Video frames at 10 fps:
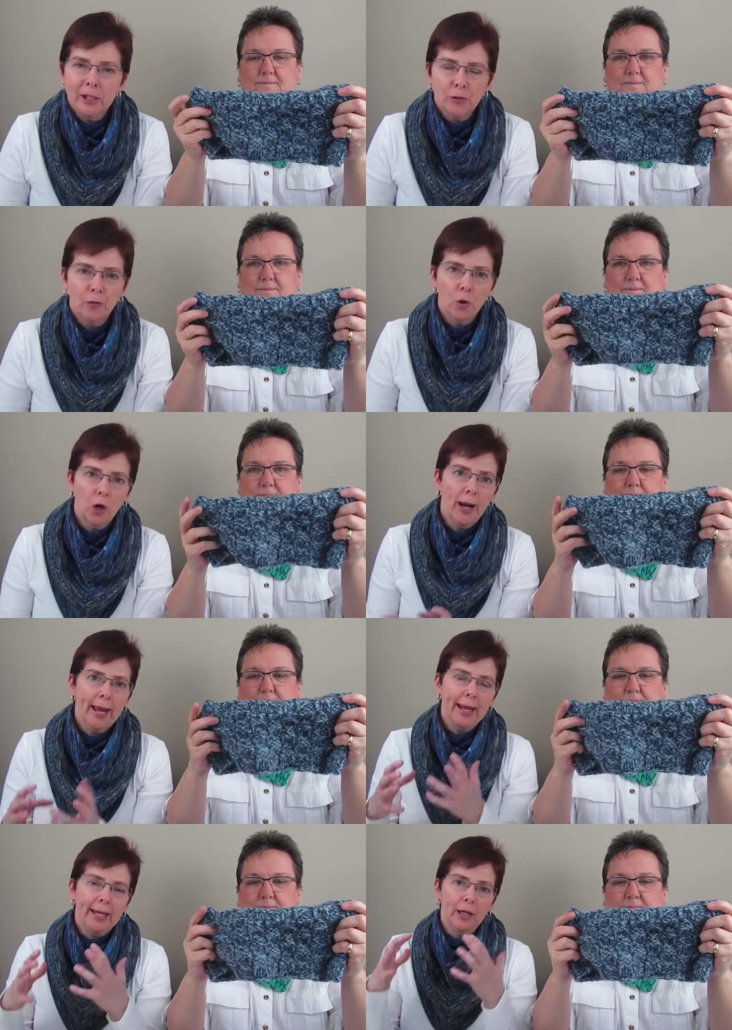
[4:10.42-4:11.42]
Speaker 1: It's for
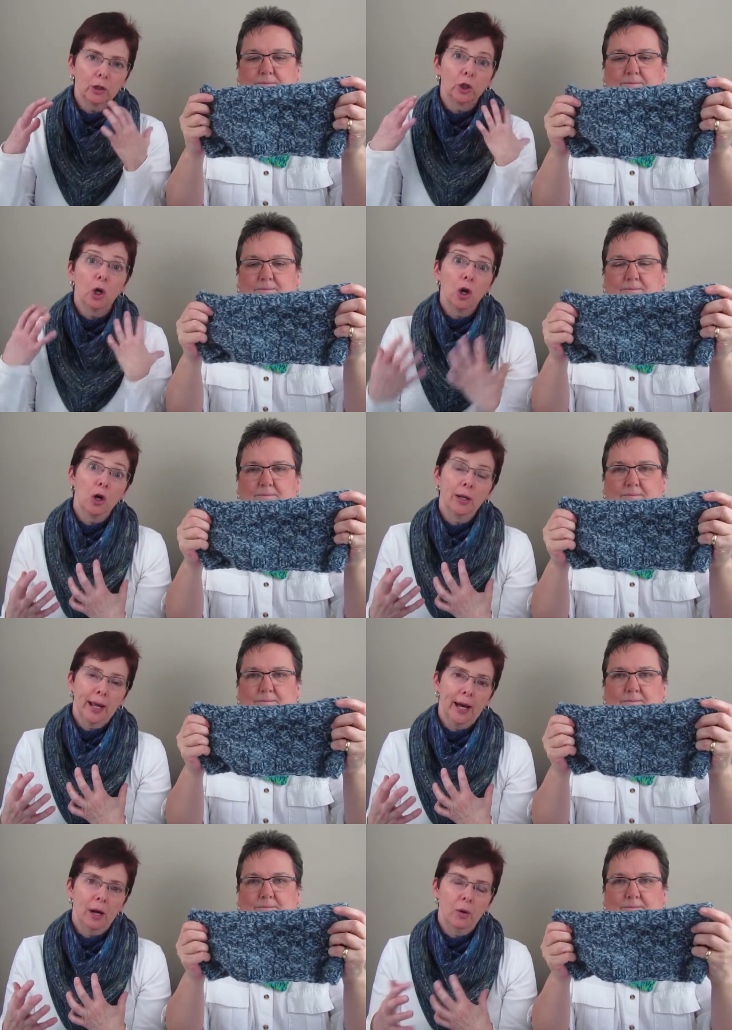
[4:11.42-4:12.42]
a long
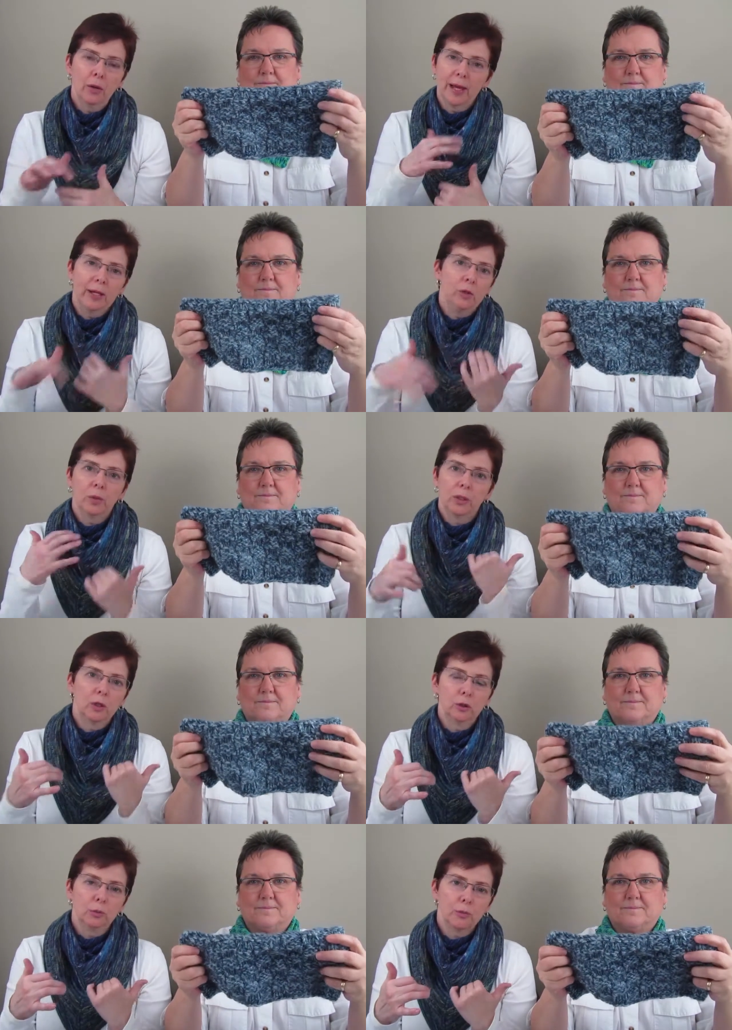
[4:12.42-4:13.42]
cowl that you would
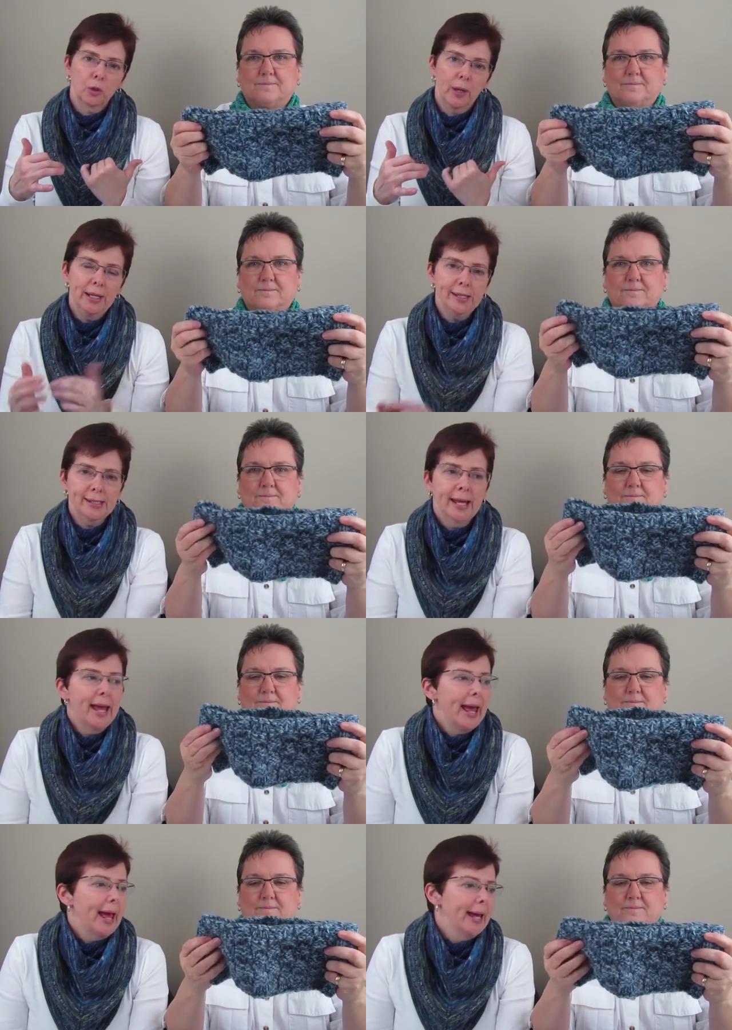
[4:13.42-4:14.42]
loop twice.
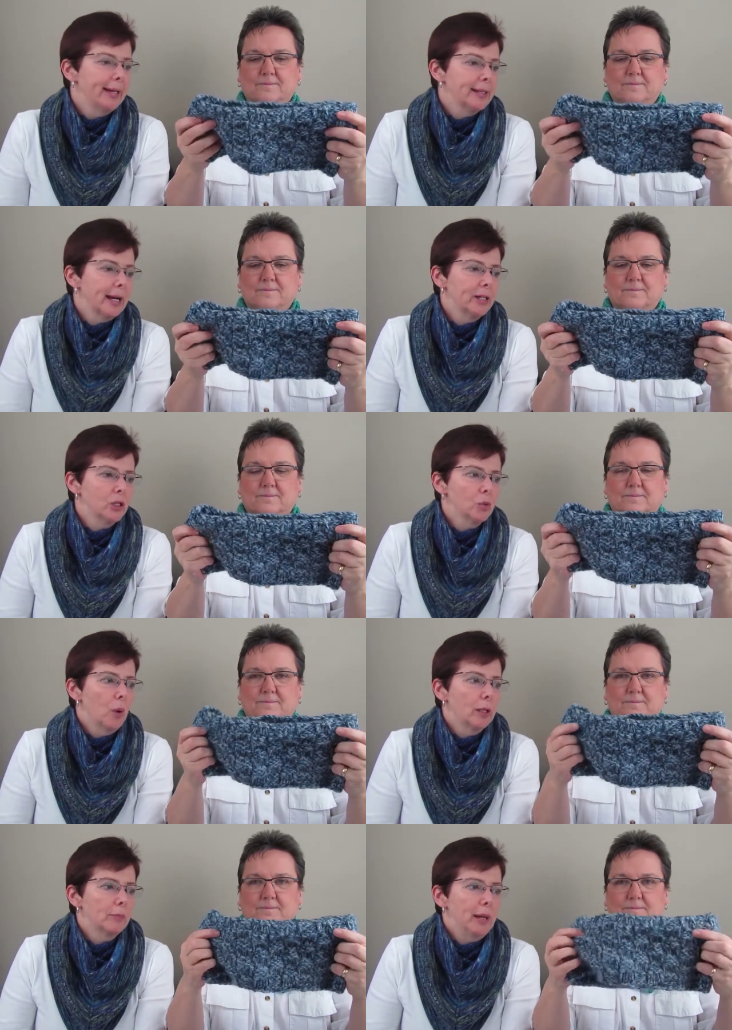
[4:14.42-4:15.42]
And I just
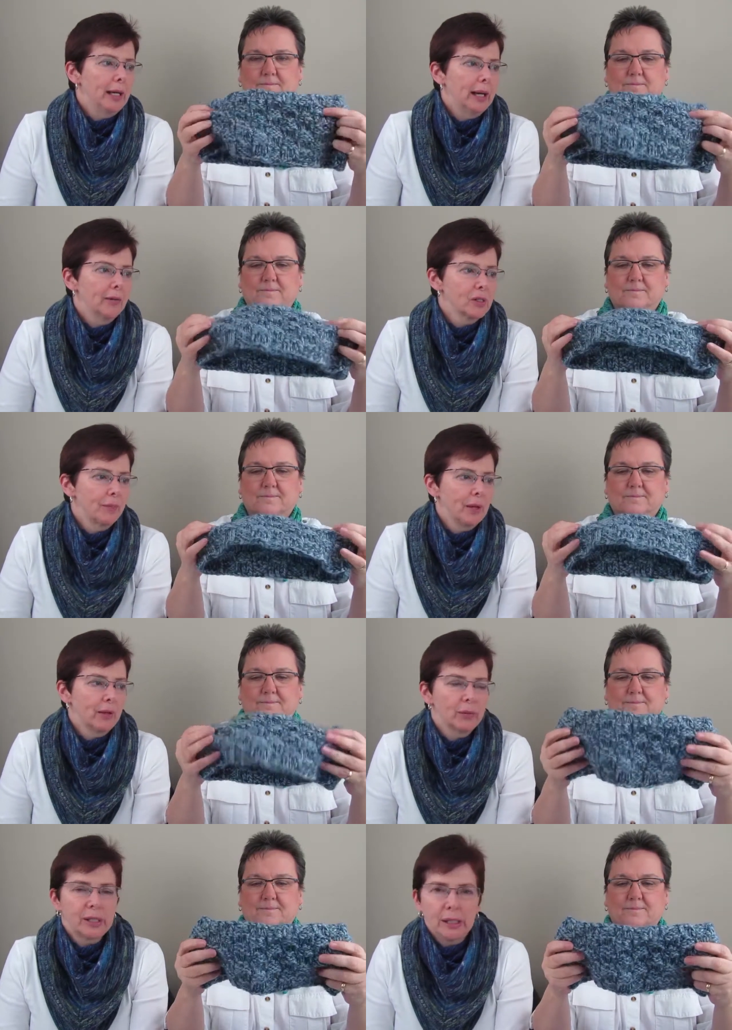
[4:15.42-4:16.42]
wanted May to have something
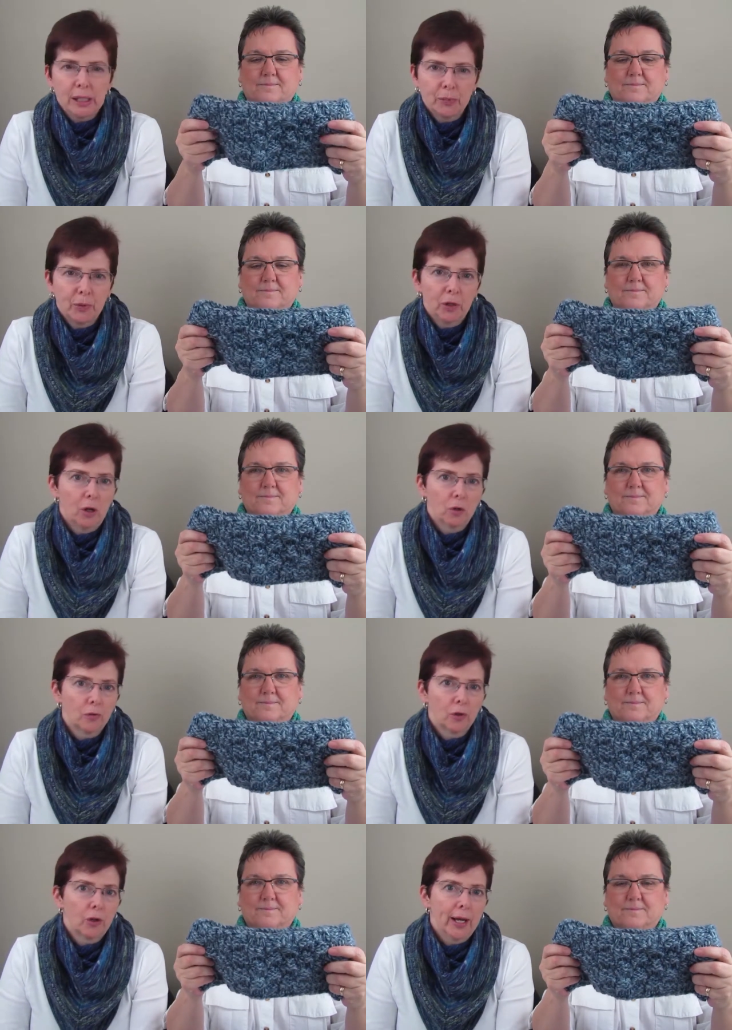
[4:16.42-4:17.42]
that was easy to pull on
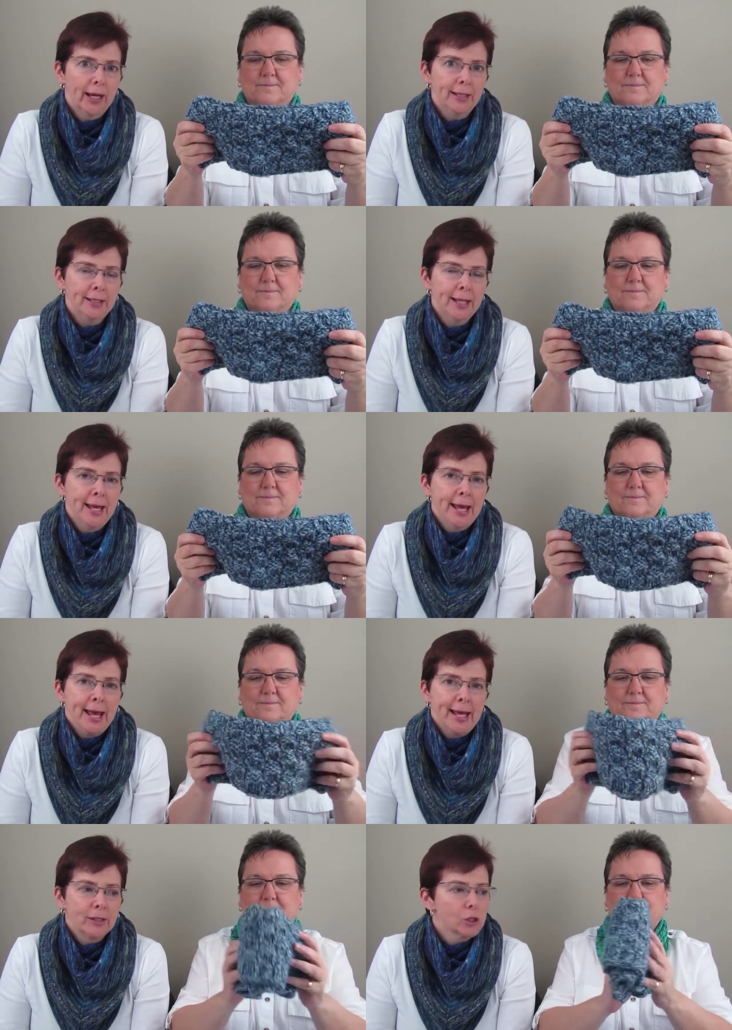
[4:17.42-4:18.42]
over her head.
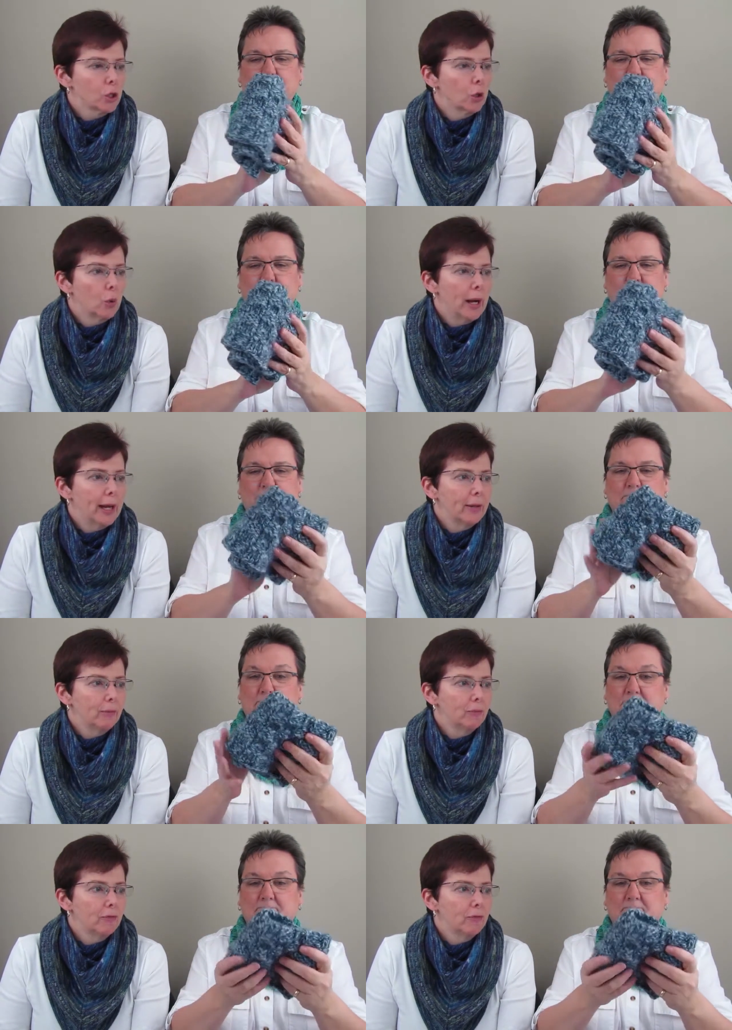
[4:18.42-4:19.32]
And so I